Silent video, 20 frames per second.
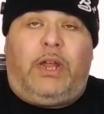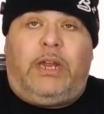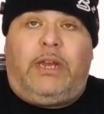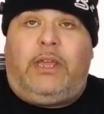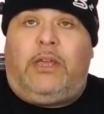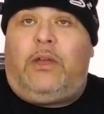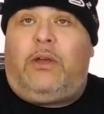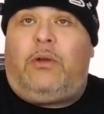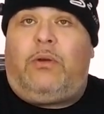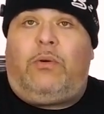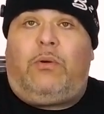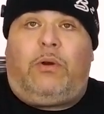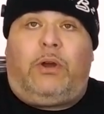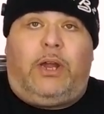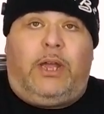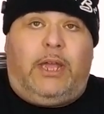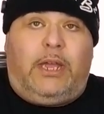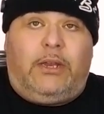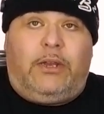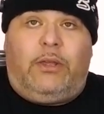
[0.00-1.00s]
radio
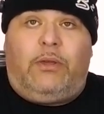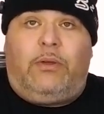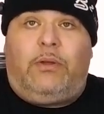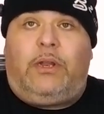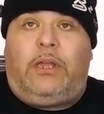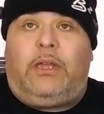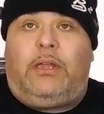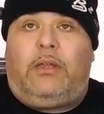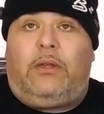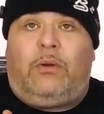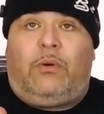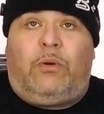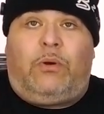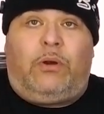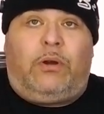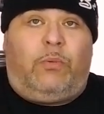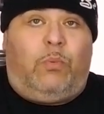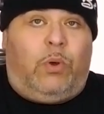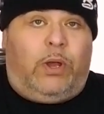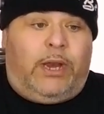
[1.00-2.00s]
or head unit
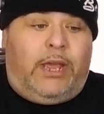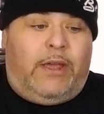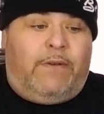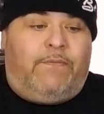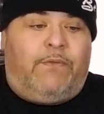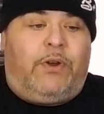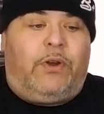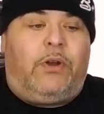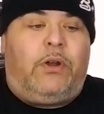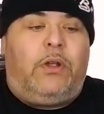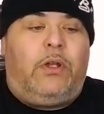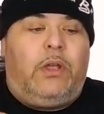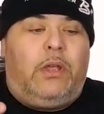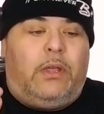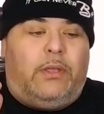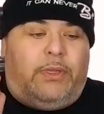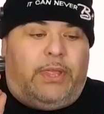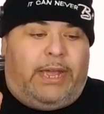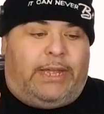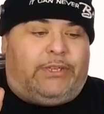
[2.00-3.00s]
or whatever,
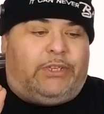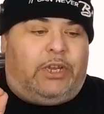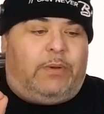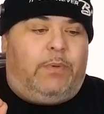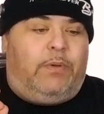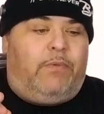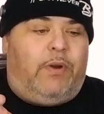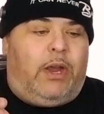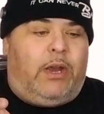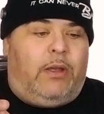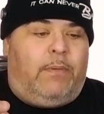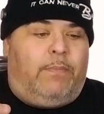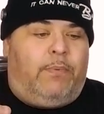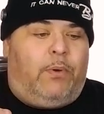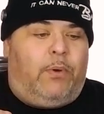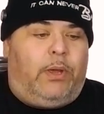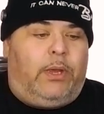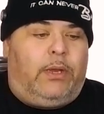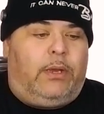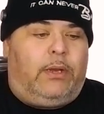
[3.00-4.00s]
that's gonna be right
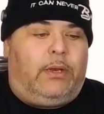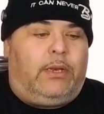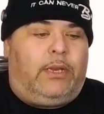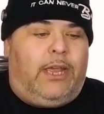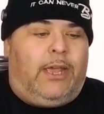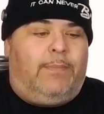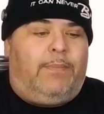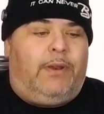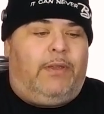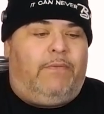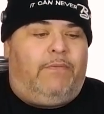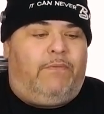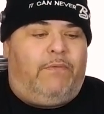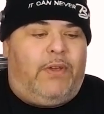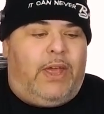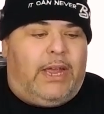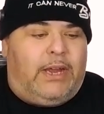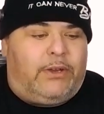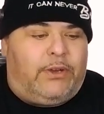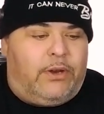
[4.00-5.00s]
on point. Dampening
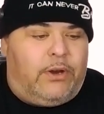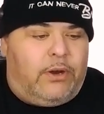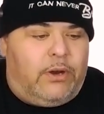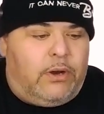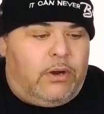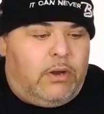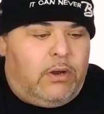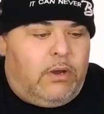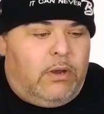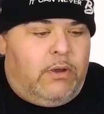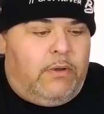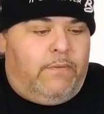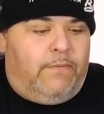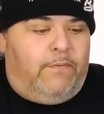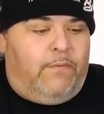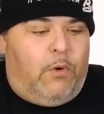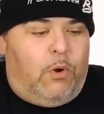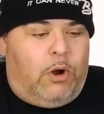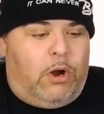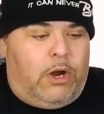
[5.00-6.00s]
factor,
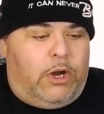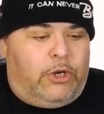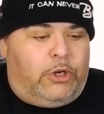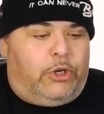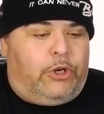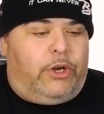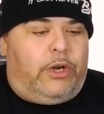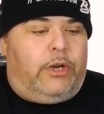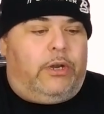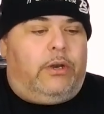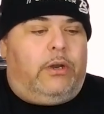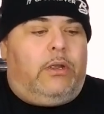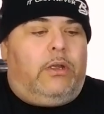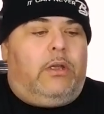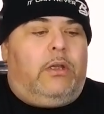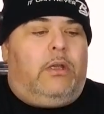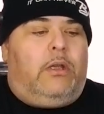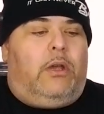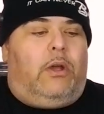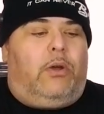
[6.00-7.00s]
400.
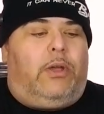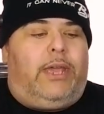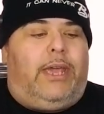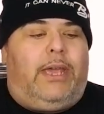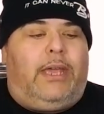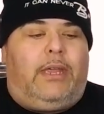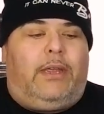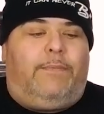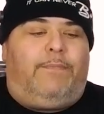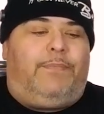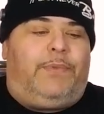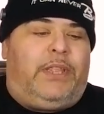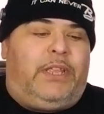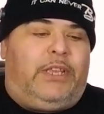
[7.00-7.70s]
Okay,